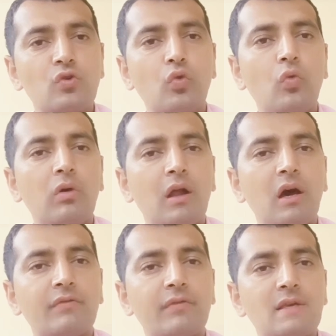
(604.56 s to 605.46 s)
over
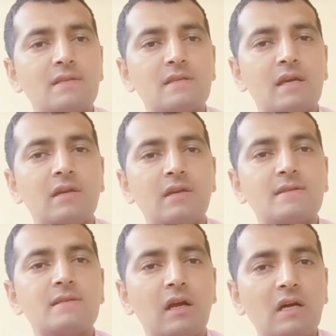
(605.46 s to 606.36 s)
her face, and it
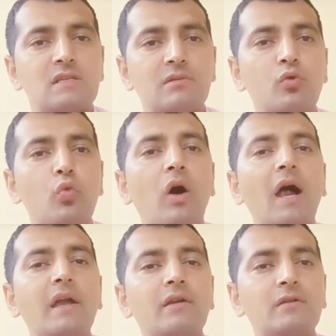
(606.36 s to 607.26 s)
is the custom to
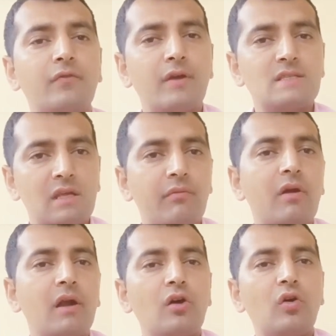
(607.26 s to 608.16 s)
hide face in
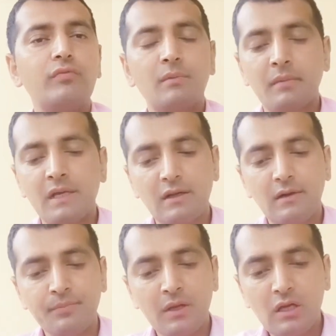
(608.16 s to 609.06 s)
front of the male.
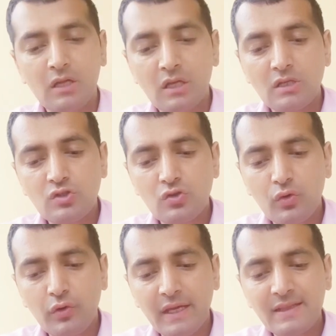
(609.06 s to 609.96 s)

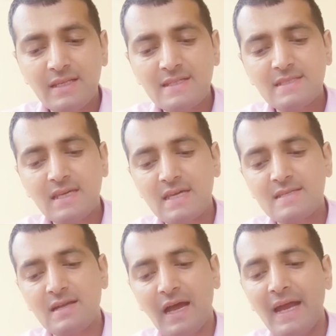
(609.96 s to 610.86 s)
So in this
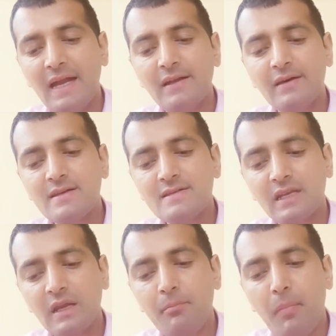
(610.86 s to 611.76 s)
case, the elder is
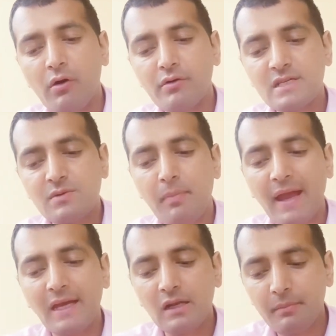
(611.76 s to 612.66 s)
an impoverished
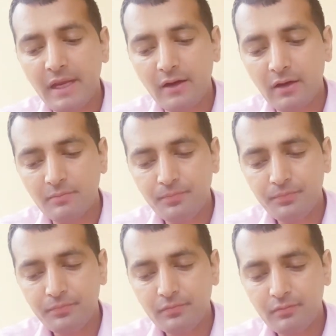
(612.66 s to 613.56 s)
bangle maker.
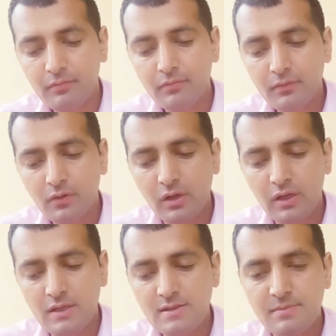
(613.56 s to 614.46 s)

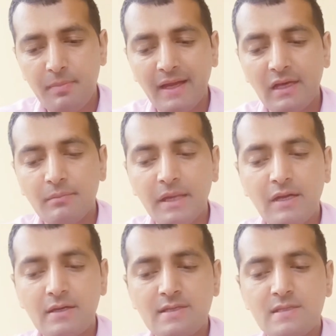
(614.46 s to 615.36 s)
Okay, he's a bangle
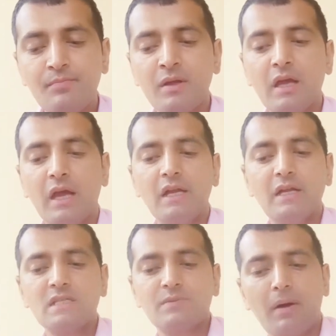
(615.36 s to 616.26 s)
makers, and
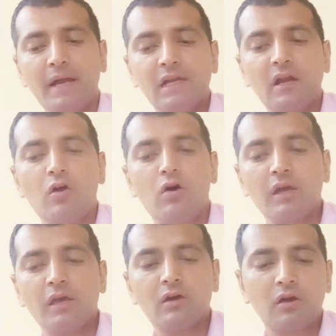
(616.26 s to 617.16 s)
despite
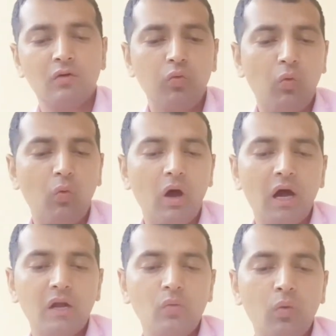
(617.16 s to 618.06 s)
long year of
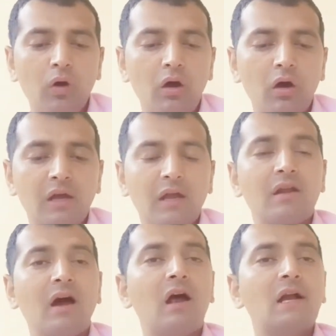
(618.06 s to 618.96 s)
hard work and
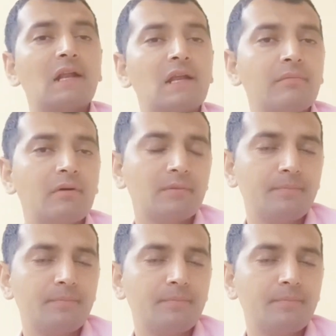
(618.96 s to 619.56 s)
hard labor,